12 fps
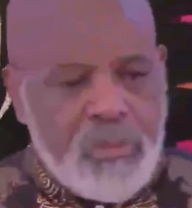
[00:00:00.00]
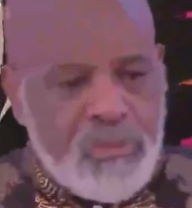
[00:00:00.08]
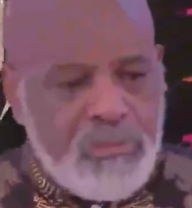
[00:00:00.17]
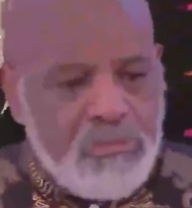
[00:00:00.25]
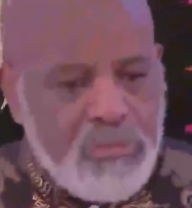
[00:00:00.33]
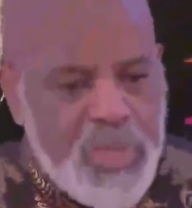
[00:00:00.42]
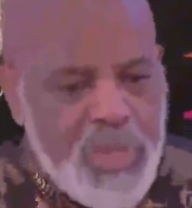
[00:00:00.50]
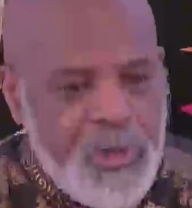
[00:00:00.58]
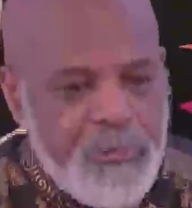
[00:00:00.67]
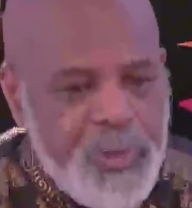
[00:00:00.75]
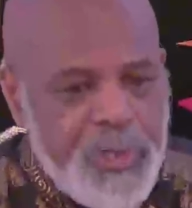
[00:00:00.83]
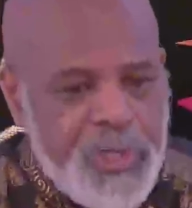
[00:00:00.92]

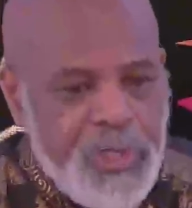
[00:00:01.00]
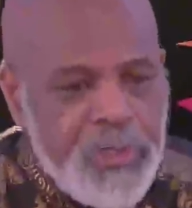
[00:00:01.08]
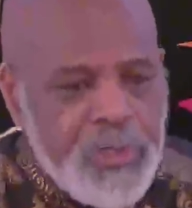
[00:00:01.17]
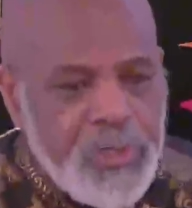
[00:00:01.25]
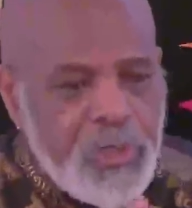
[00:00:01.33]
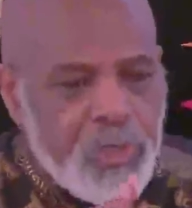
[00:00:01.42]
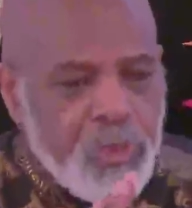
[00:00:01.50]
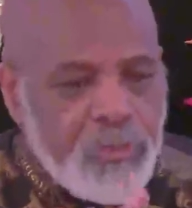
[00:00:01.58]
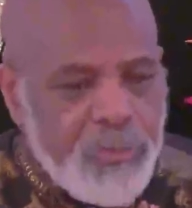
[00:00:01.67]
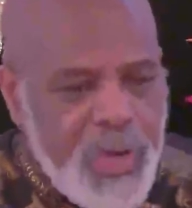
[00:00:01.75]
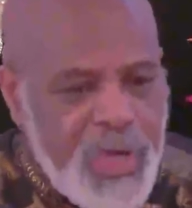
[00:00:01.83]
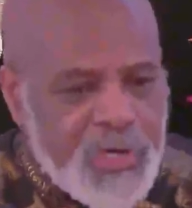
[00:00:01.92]
Maybe
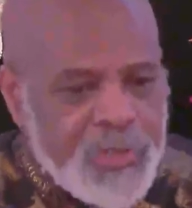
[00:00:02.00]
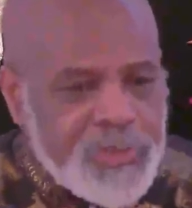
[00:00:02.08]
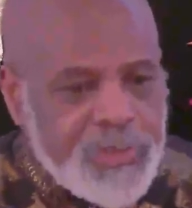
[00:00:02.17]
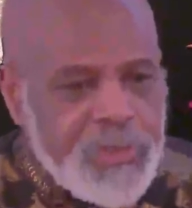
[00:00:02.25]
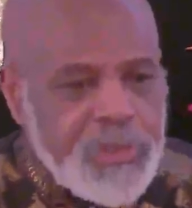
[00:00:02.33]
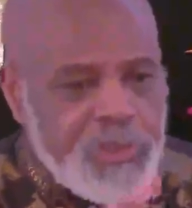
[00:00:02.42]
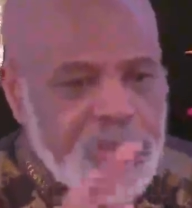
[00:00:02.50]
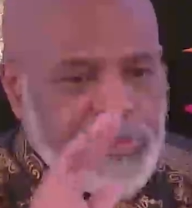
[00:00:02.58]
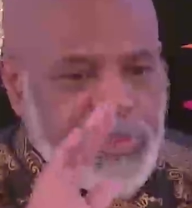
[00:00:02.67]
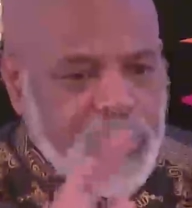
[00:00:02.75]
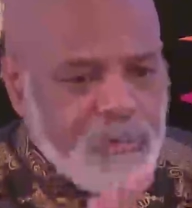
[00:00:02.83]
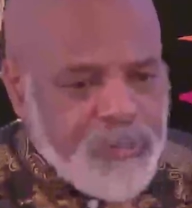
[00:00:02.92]
humanity
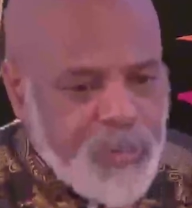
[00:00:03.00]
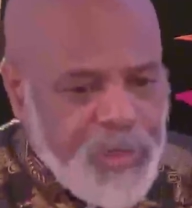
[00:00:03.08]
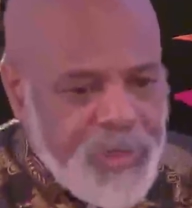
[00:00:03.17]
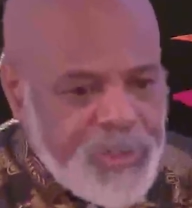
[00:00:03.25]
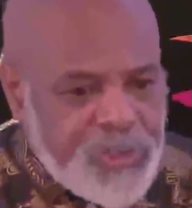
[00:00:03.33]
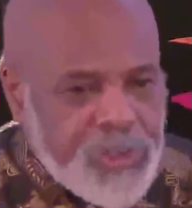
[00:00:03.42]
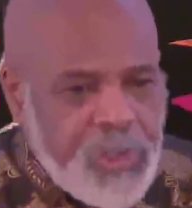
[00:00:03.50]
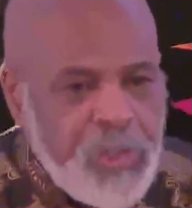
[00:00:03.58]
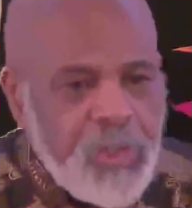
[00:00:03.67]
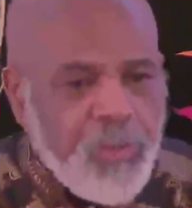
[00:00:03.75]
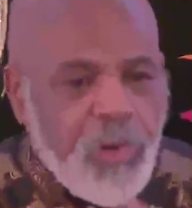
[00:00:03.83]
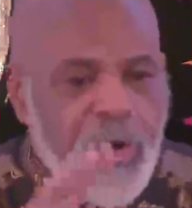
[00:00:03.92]
is in a place
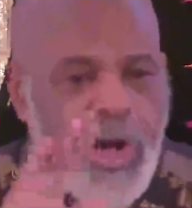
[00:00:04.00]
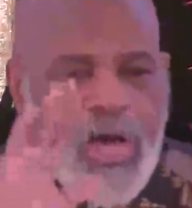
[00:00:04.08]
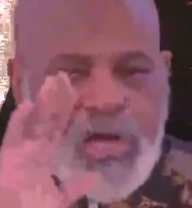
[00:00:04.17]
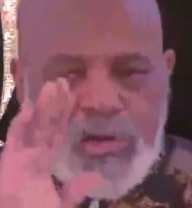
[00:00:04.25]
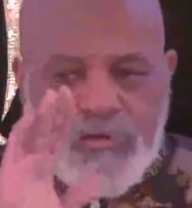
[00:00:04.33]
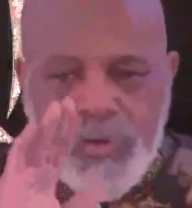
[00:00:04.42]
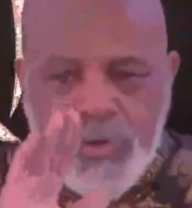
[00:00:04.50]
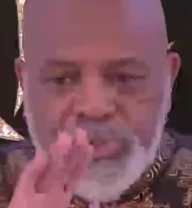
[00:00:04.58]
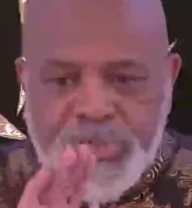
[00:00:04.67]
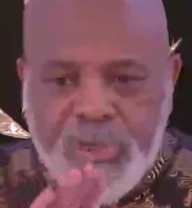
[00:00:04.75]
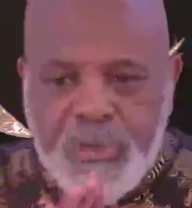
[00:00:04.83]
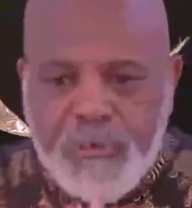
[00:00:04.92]
where our
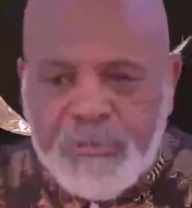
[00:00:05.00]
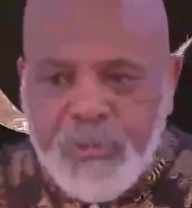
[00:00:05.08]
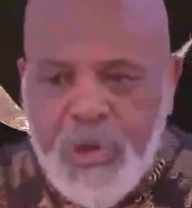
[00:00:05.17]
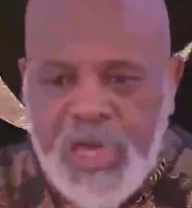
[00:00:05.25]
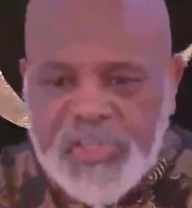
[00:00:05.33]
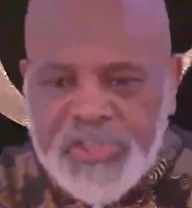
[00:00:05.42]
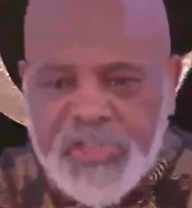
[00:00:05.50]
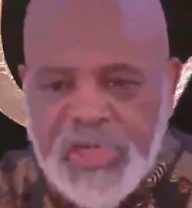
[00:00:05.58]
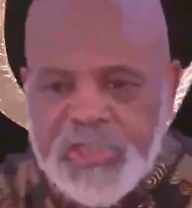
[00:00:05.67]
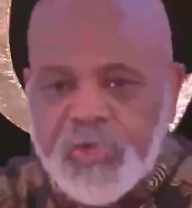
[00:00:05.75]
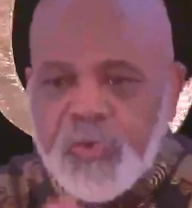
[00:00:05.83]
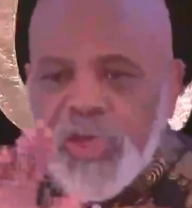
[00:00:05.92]
evolutionary
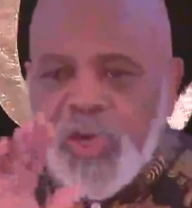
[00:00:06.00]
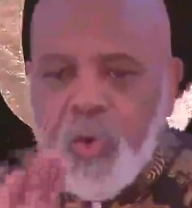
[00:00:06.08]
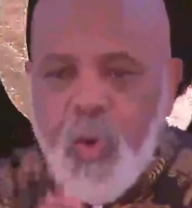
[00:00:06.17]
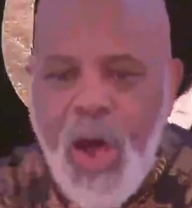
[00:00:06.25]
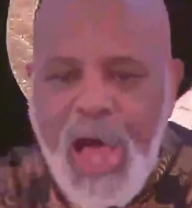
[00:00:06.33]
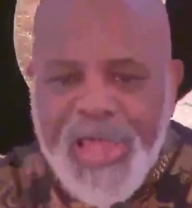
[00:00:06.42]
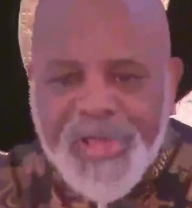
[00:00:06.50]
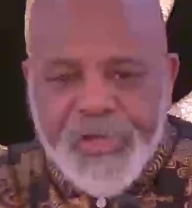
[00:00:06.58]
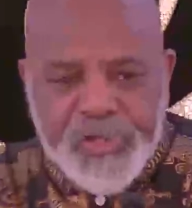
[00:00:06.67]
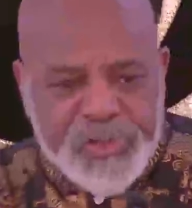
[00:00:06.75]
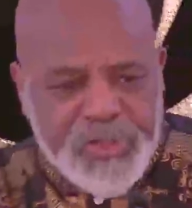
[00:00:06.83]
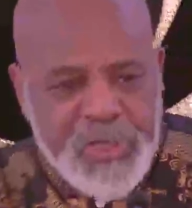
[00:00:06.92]
process
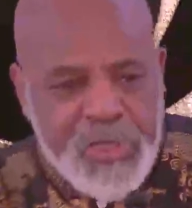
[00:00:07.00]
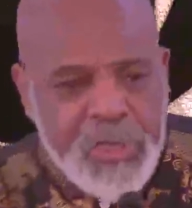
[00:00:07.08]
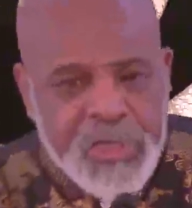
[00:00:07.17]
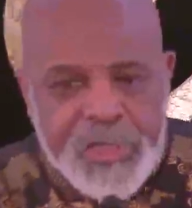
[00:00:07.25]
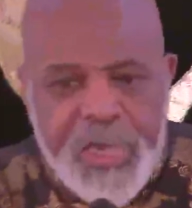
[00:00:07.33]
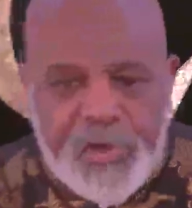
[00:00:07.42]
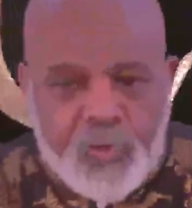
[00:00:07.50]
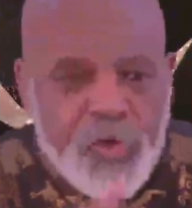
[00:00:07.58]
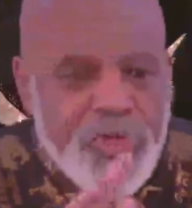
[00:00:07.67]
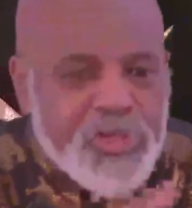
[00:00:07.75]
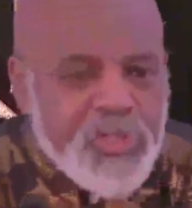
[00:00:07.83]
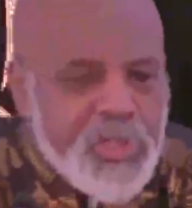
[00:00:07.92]
requires that
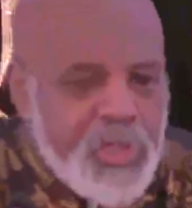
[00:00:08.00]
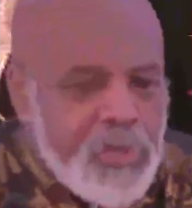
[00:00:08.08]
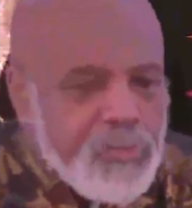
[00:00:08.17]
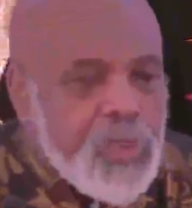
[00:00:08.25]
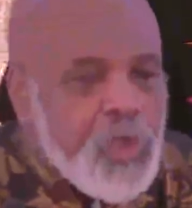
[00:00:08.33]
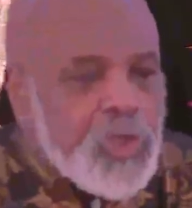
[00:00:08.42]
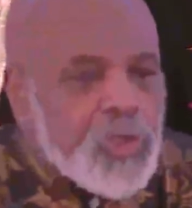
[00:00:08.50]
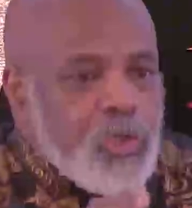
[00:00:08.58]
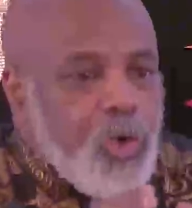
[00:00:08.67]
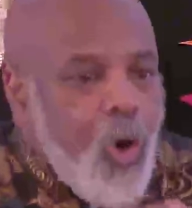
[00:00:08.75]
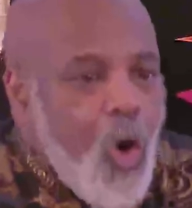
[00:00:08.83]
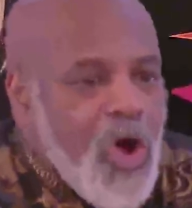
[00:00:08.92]
we keep
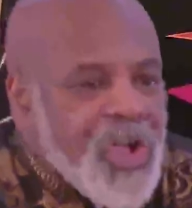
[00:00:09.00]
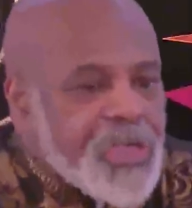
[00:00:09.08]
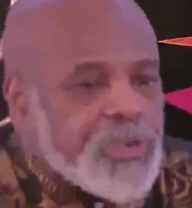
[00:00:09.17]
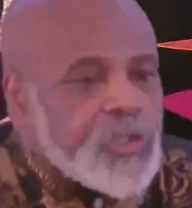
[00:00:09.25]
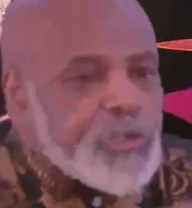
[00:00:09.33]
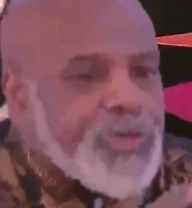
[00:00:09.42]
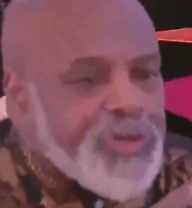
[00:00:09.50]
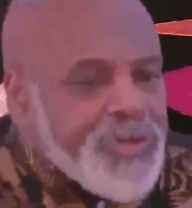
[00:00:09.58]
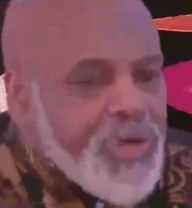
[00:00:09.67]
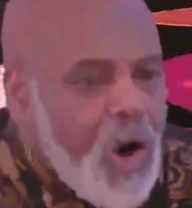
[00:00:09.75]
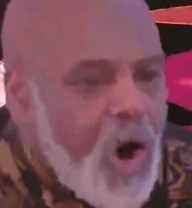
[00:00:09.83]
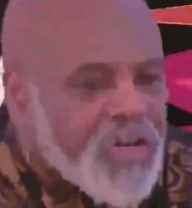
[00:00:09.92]
going into the
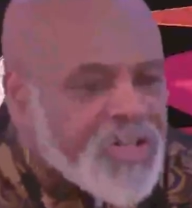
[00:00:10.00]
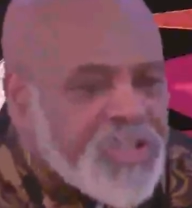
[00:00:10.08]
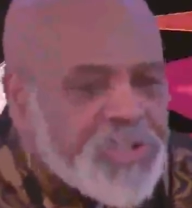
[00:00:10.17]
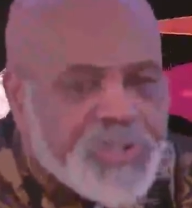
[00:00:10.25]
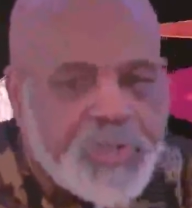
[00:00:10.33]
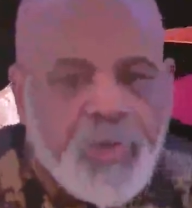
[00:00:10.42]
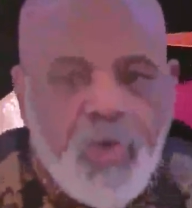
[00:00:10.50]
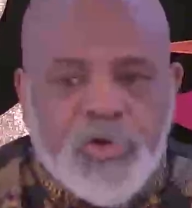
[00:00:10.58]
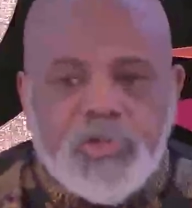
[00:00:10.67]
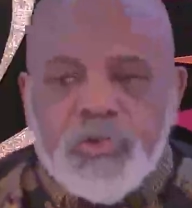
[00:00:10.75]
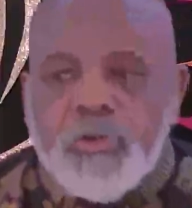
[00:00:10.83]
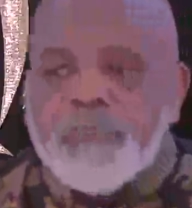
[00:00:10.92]
darkness in
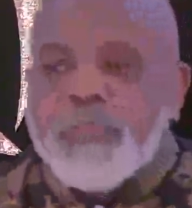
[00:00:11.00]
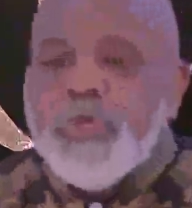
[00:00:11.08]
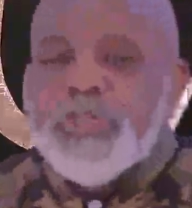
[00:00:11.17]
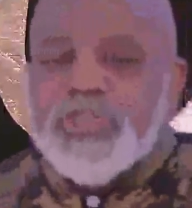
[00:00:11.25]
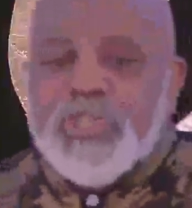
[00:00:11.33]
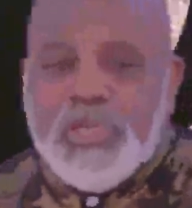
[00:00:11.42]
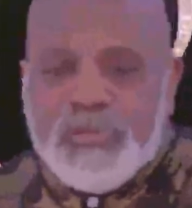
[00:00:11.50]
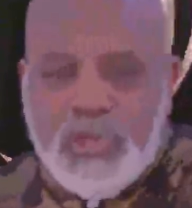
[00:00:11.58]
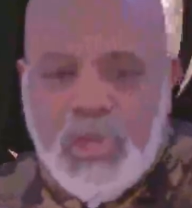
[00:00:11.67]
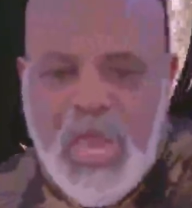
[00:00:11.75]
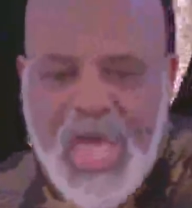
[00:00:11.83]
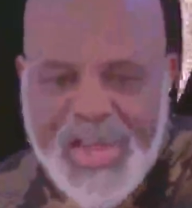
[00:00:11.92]
order to appreciate
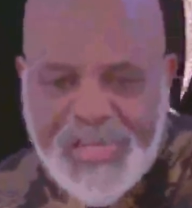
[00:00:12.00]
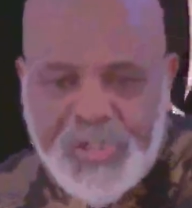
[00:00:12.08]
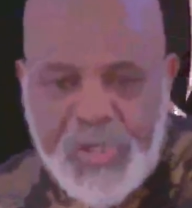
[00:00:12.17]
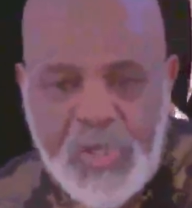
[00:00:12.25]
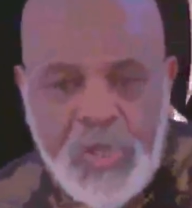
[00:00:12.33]
the light,